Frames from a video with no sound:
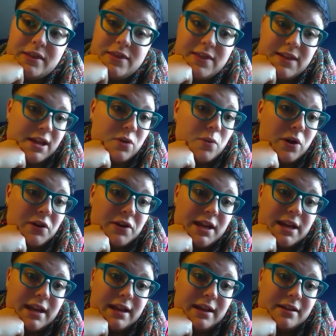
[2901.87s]
think while
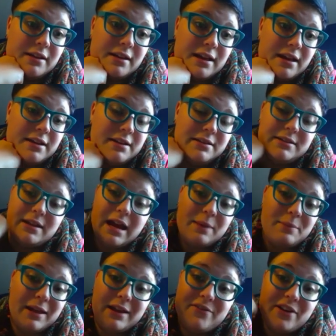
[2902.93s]
knitting, and I'm
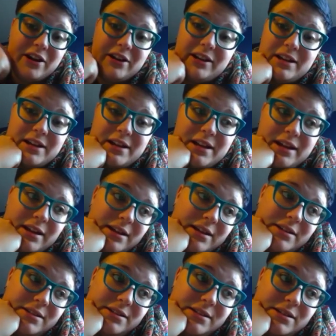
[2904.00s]
like Farrah,
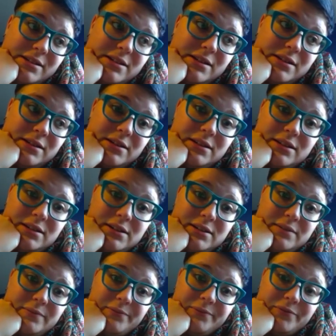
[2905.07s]
and
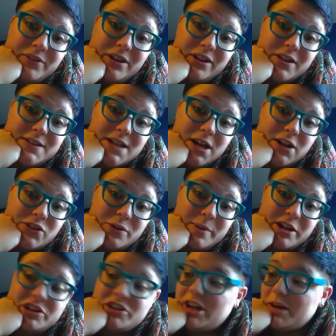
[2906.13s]
vanilla socks are
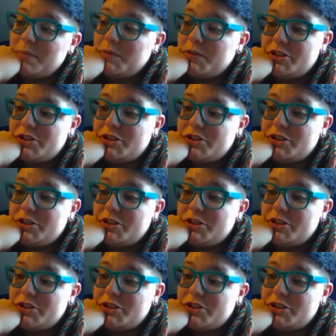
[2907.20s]
my jam.